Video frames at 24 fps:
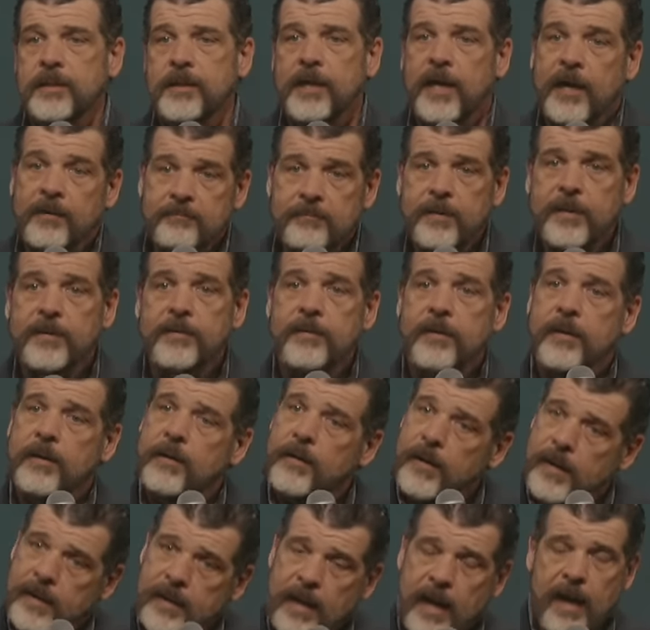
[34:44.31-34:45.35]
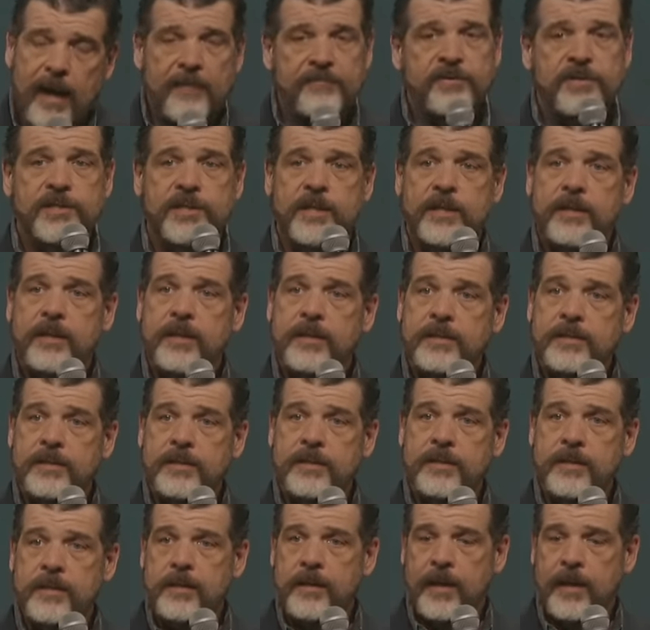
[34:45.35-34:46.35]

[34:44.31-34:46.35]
I've been there and I've seen it.